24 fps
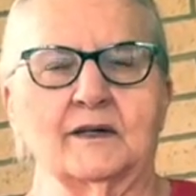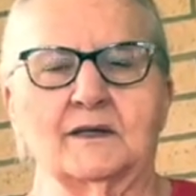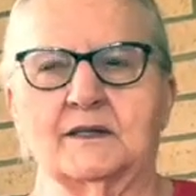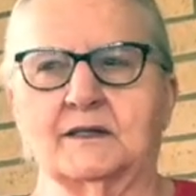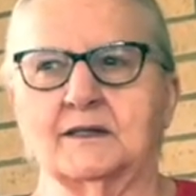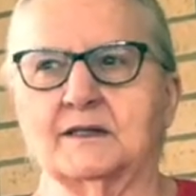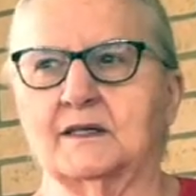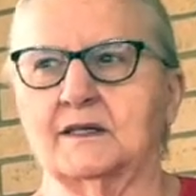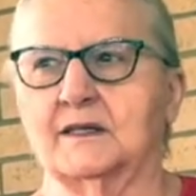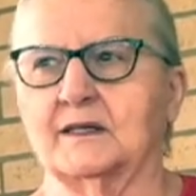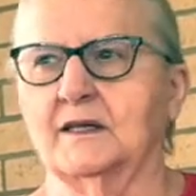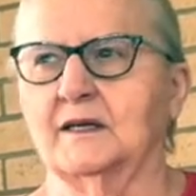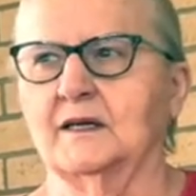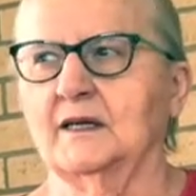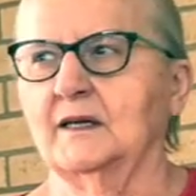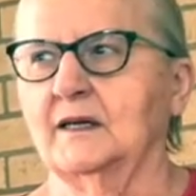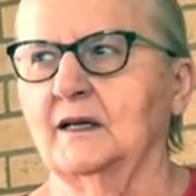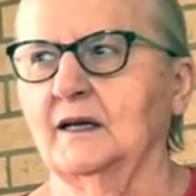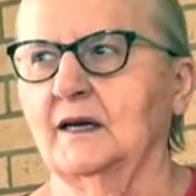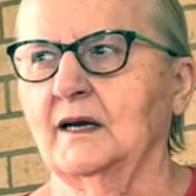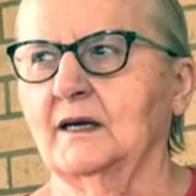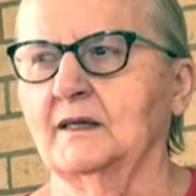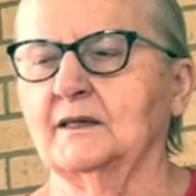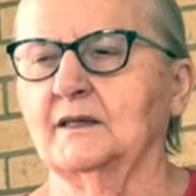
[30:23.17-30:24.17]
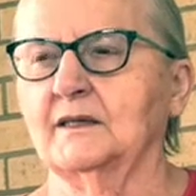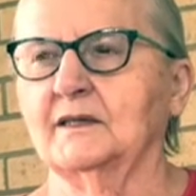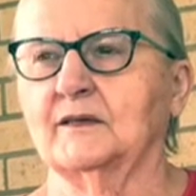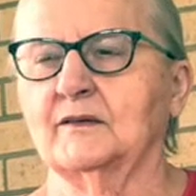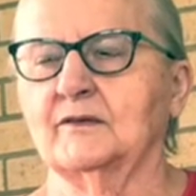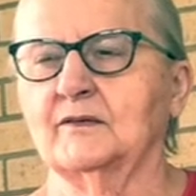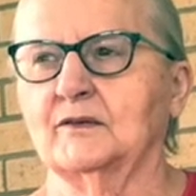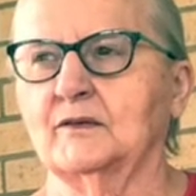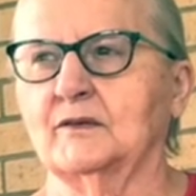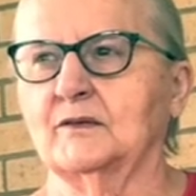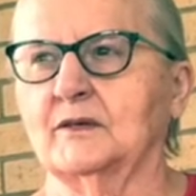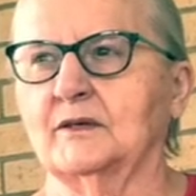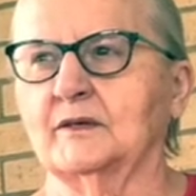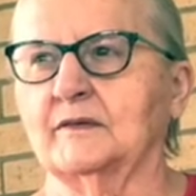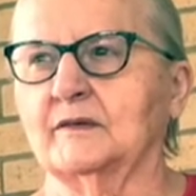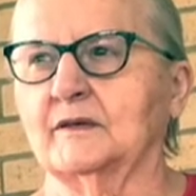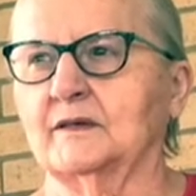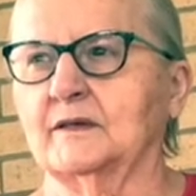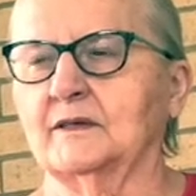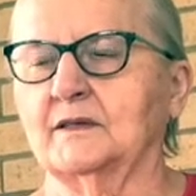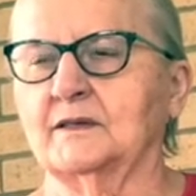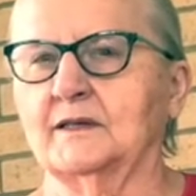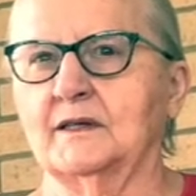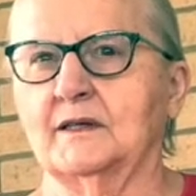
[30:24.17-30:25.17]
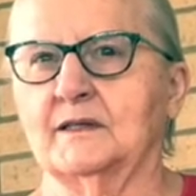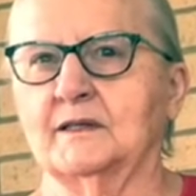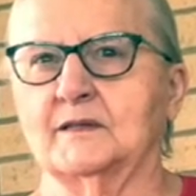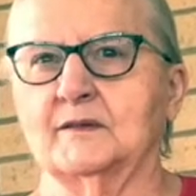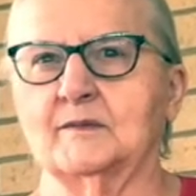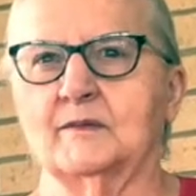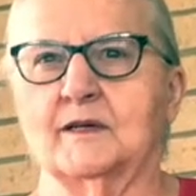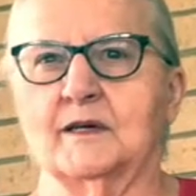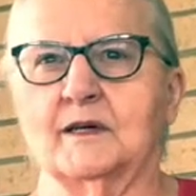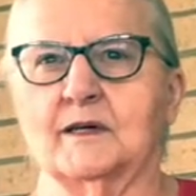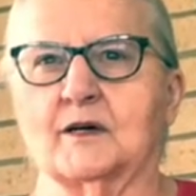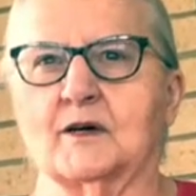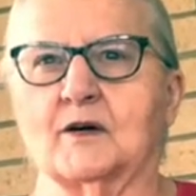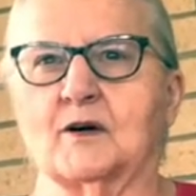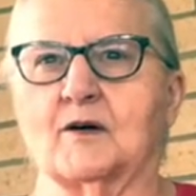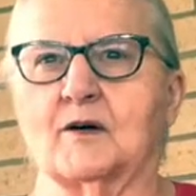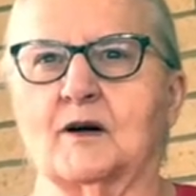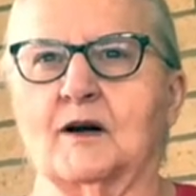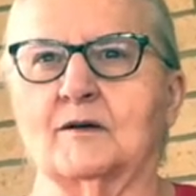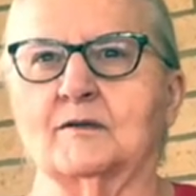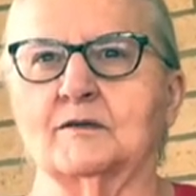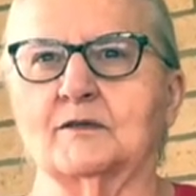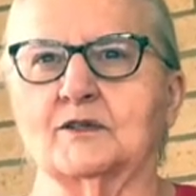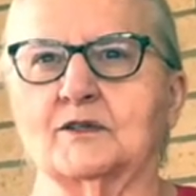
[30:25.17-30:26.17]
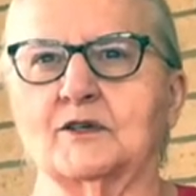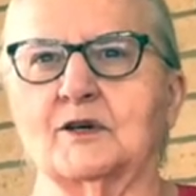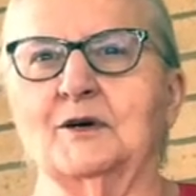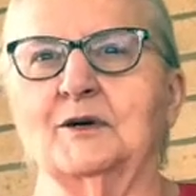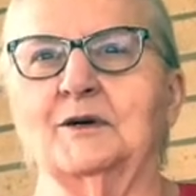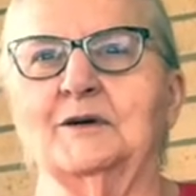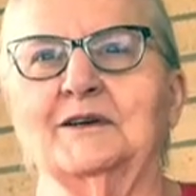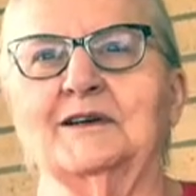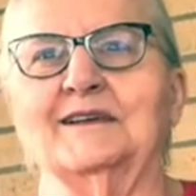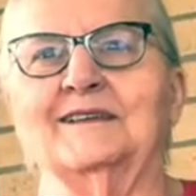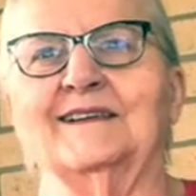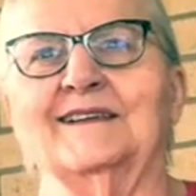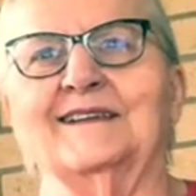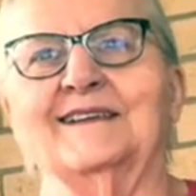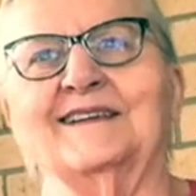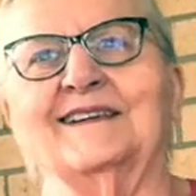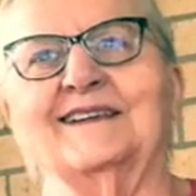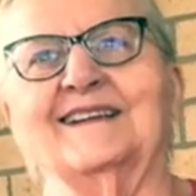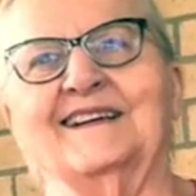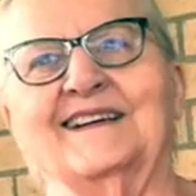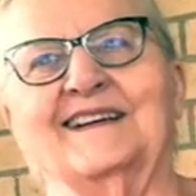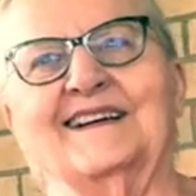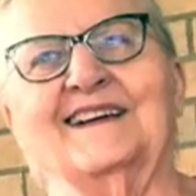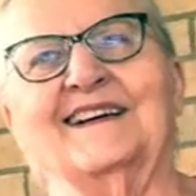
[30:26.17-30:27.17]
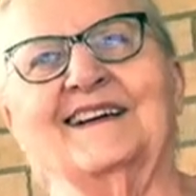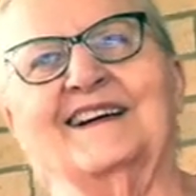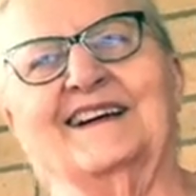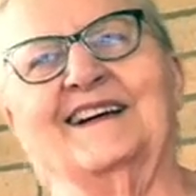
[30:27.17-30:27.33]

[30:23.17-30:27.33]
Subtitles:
I said, I think if you'd ever done that to me, I'd have crowned you.